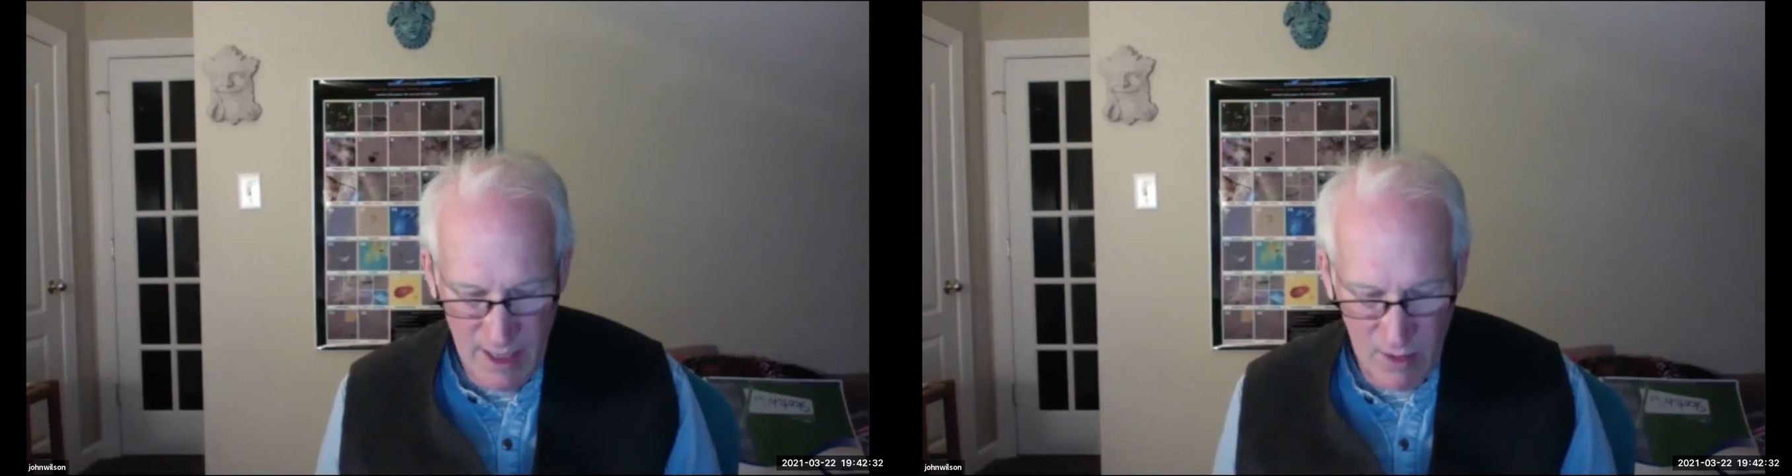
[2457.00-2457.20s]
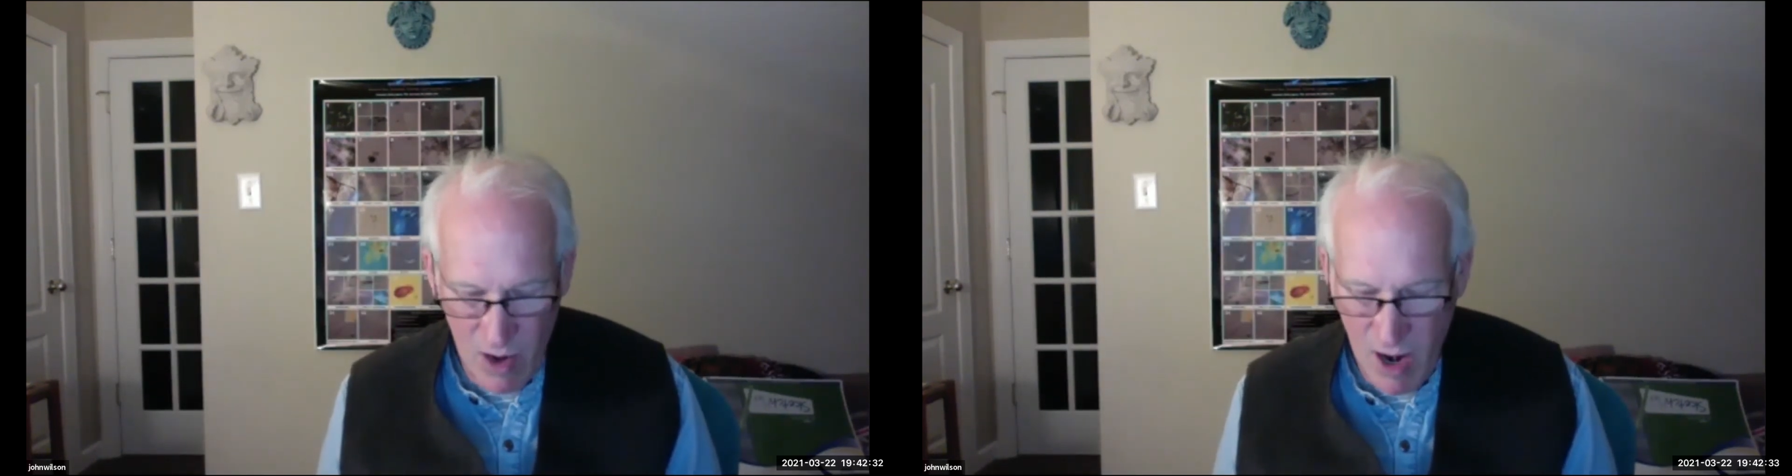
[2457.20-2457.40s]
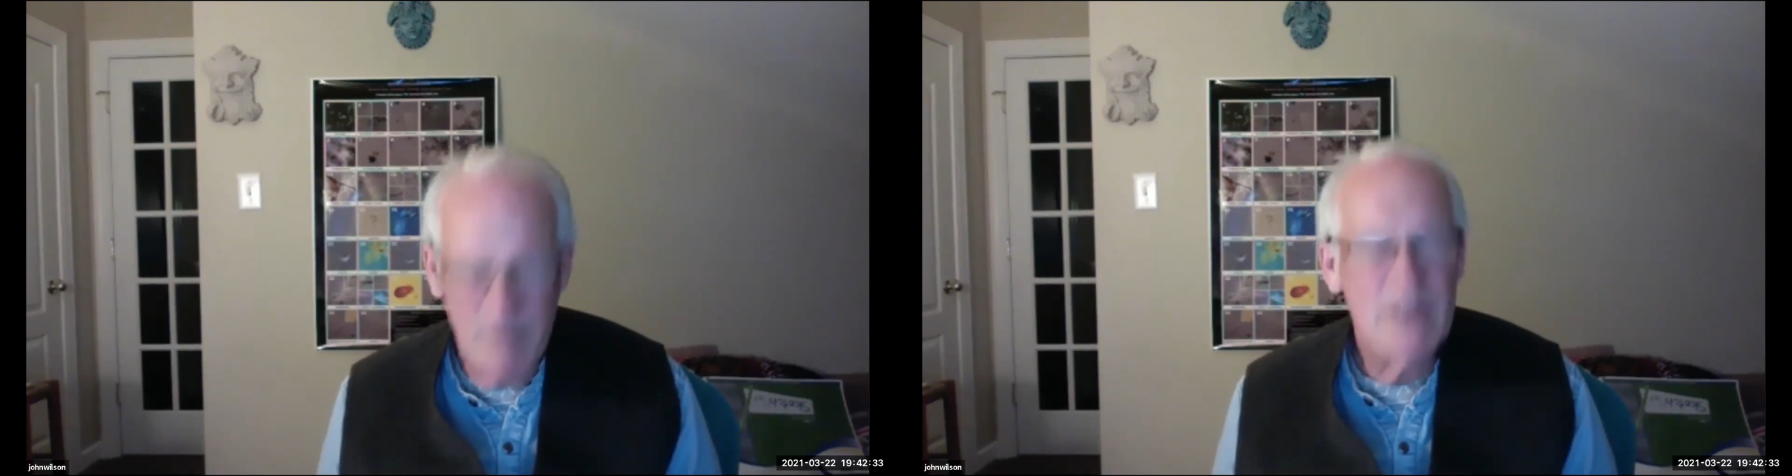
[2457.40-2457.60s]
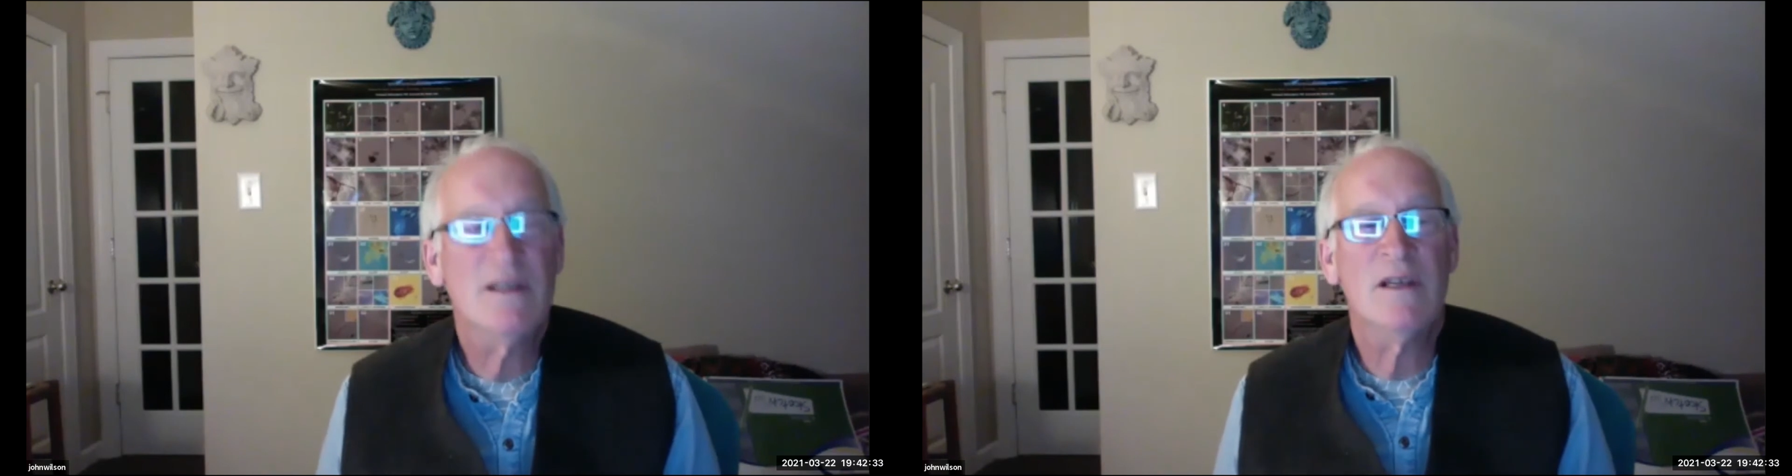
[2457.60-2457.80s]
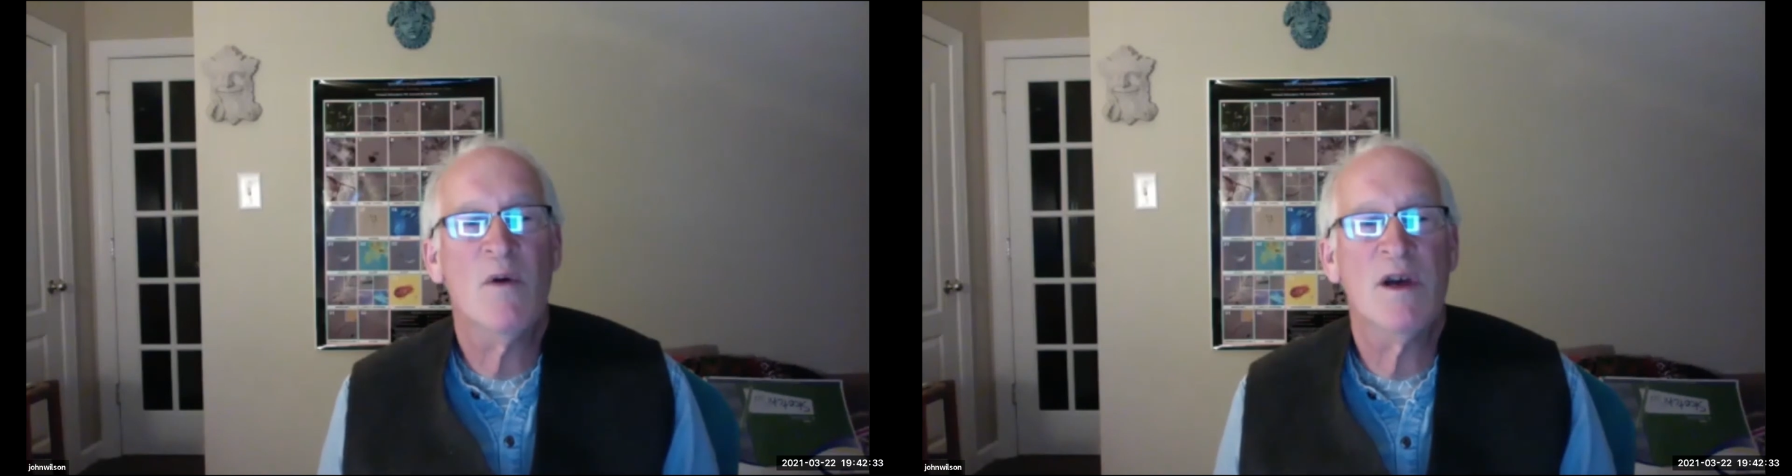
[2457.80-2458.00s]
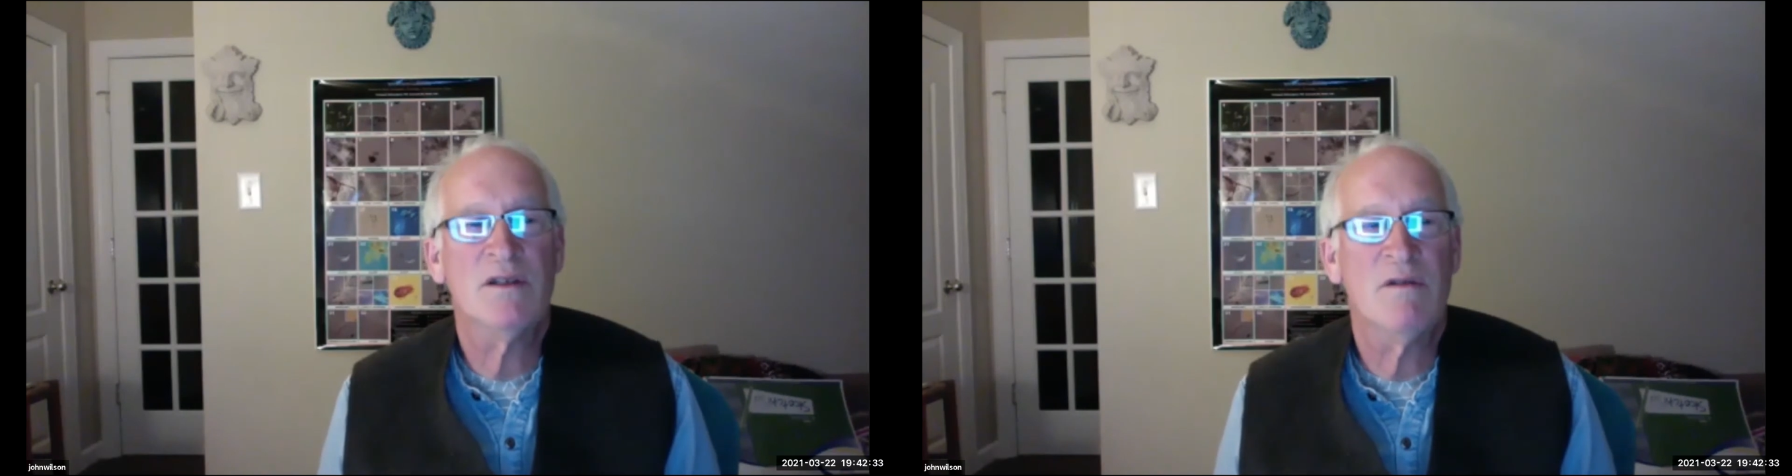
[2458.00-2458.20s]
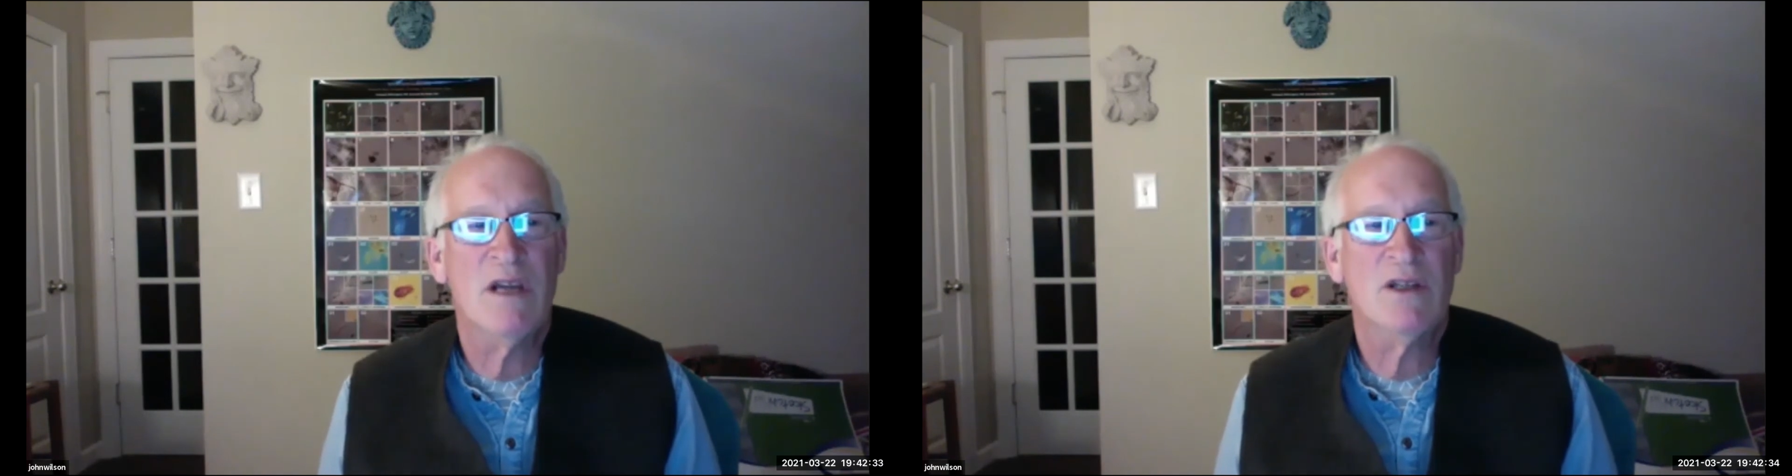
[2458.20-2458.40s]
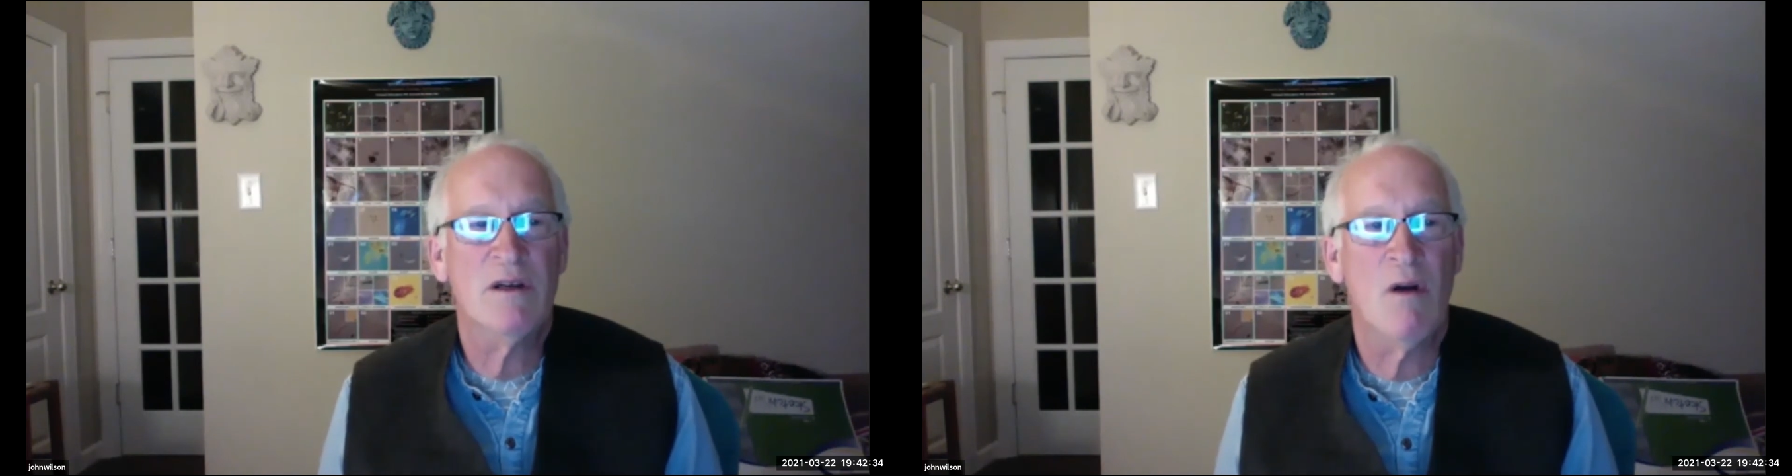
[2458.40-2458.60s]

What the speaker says: carbon sequestration